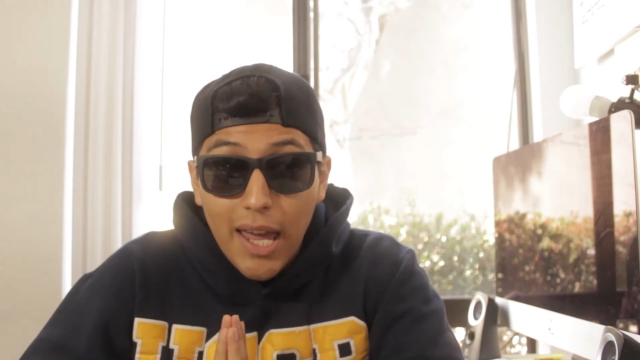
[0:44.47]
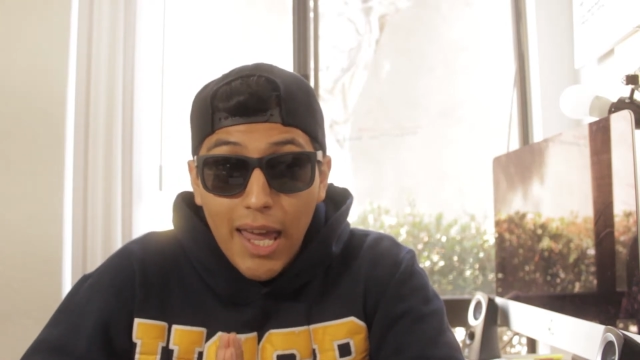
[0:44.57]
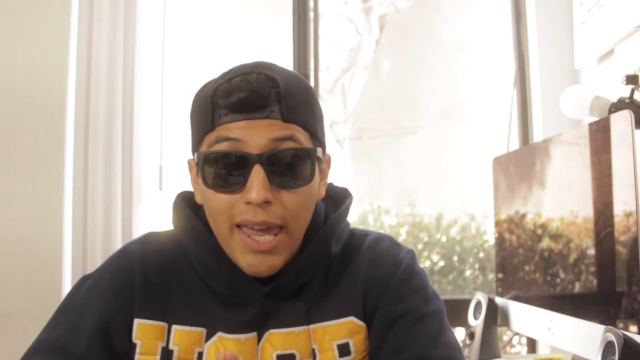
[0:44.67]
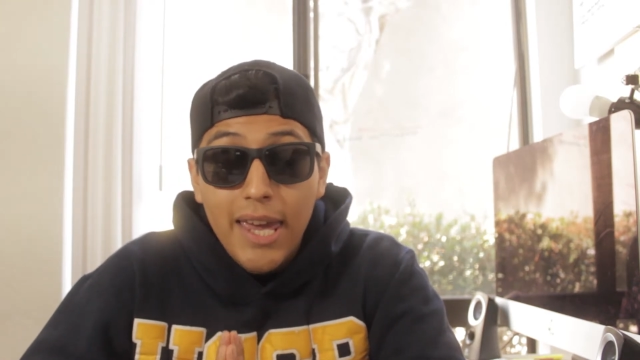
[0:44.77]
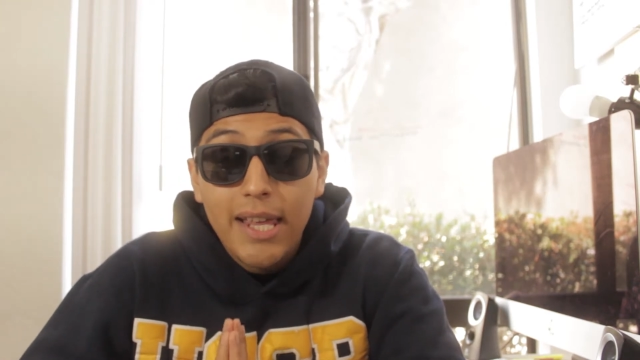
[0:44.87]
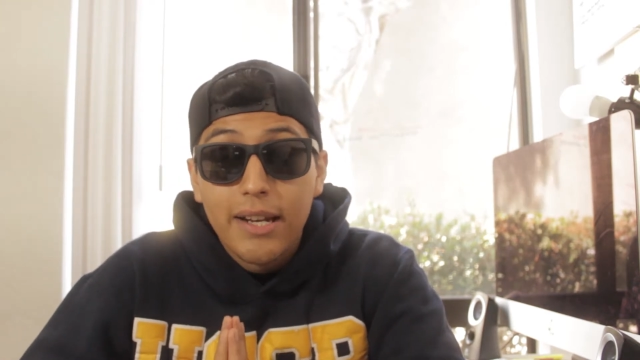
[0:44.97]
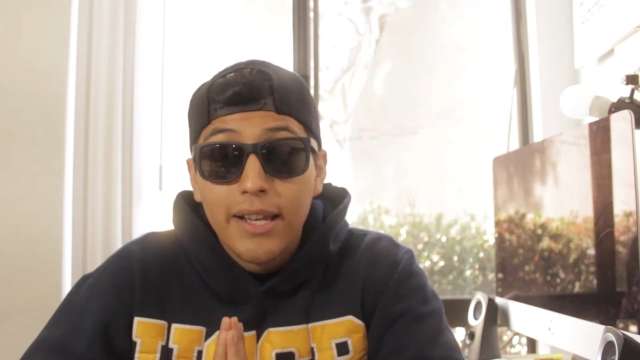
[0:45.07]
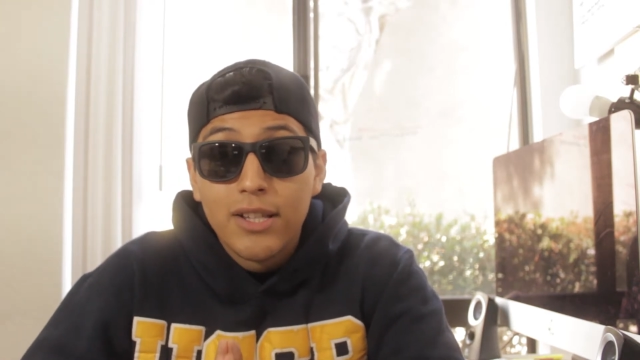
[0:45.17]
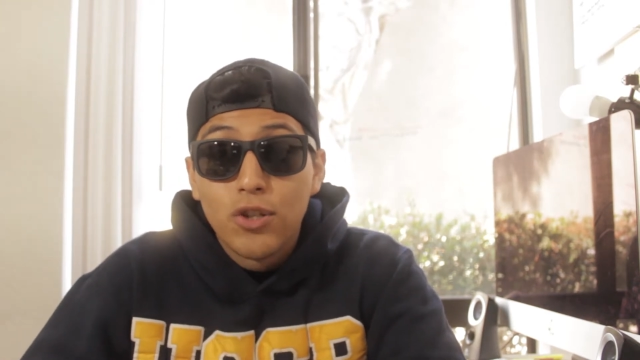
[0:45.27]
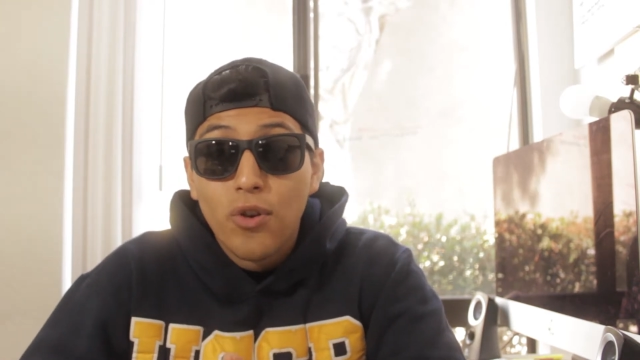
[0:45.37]
8
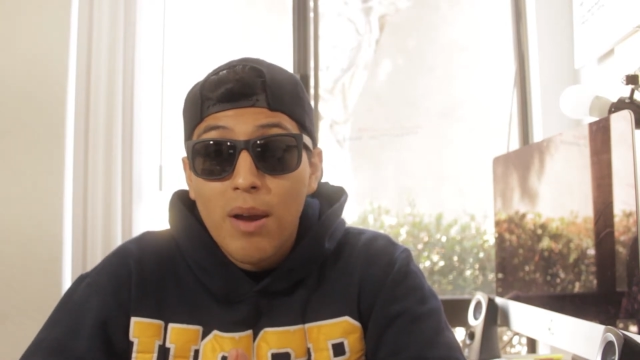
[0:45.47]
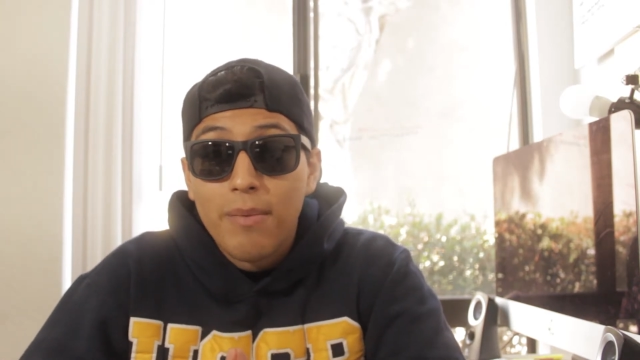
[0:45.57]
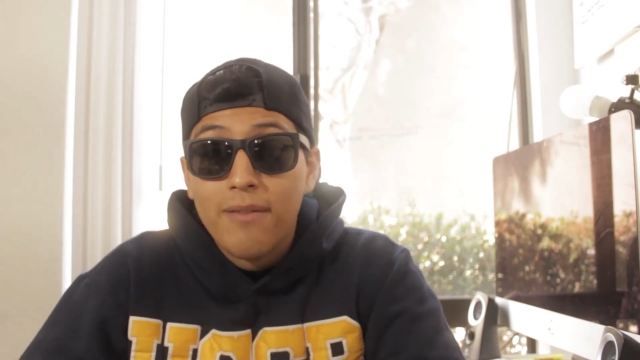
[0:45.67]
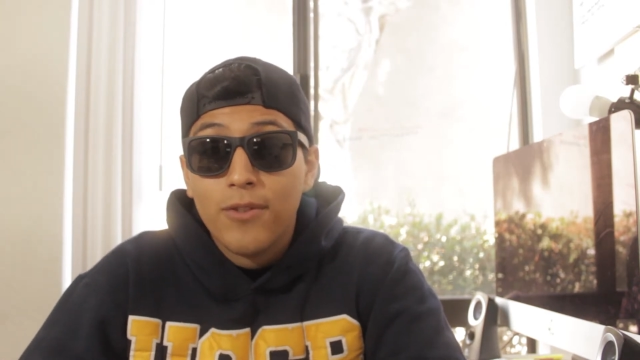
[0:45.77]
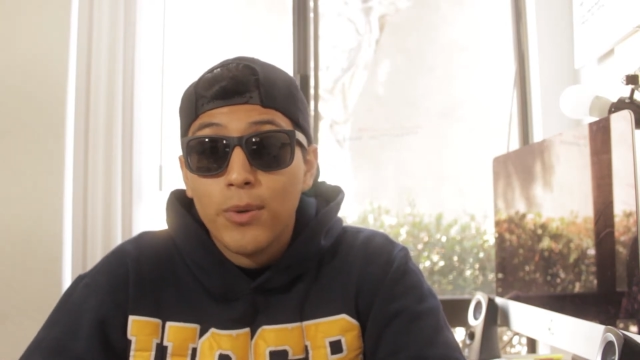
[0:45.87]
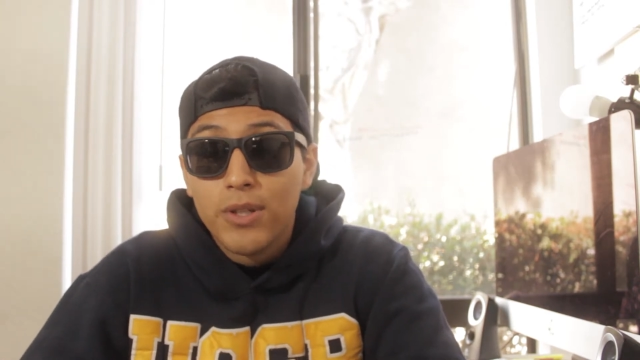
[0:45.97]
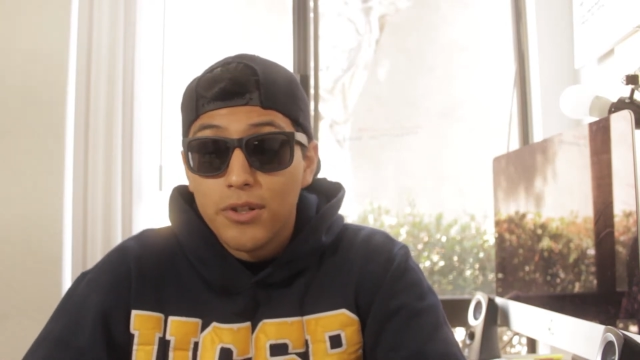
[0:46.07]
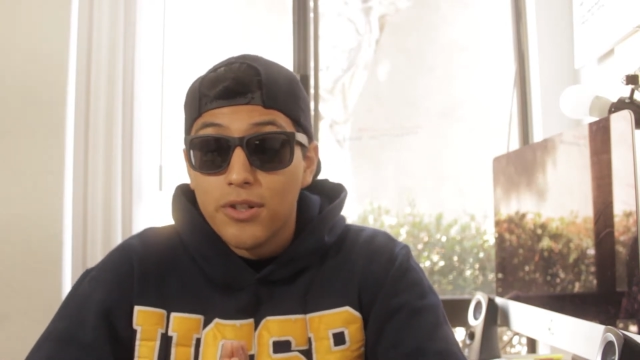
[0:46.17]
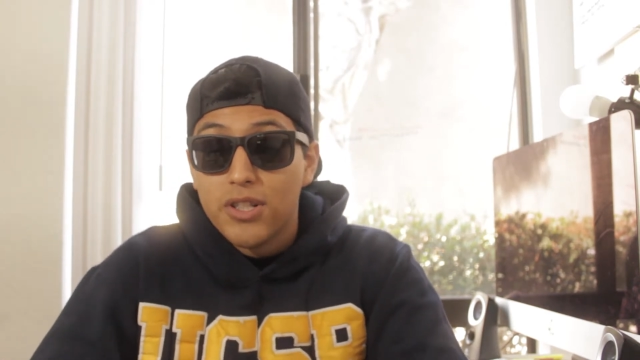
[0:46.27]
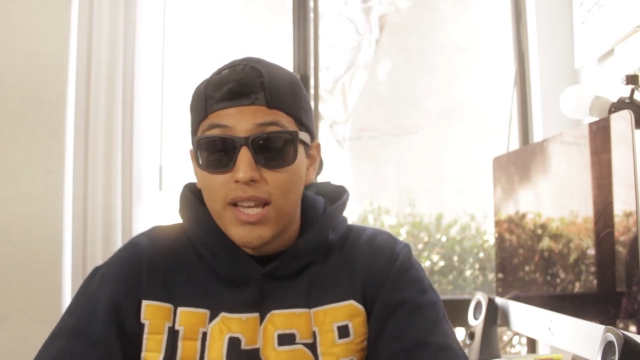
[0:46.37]
Instagram
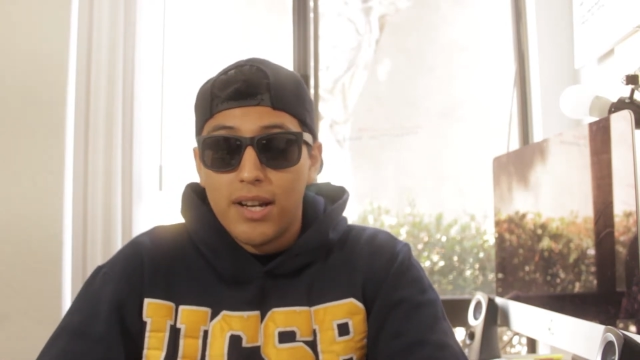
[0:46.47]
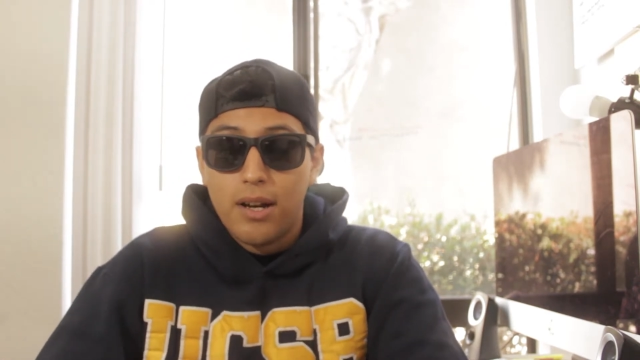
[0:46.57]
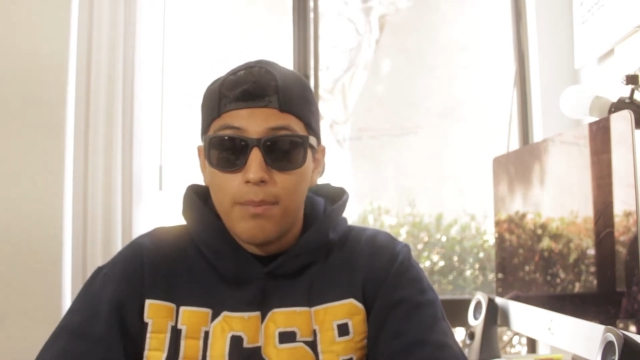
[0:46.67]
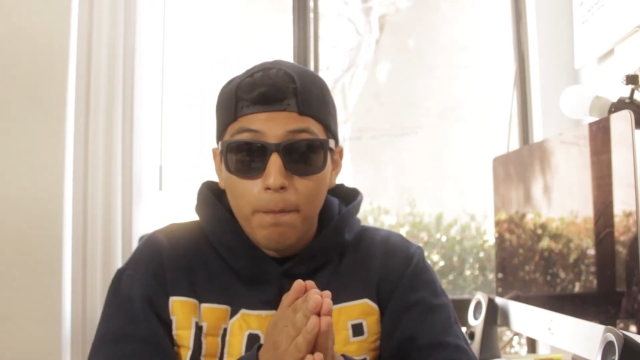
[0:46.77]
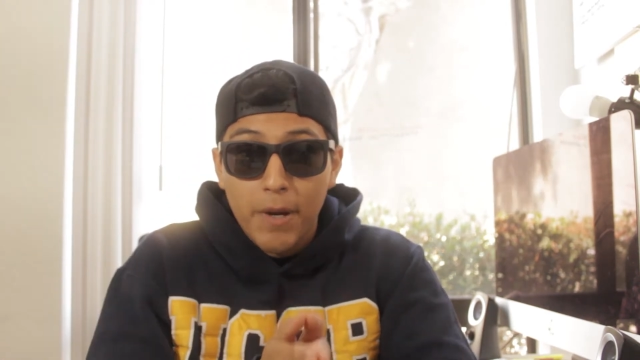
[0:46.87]
influencers set up: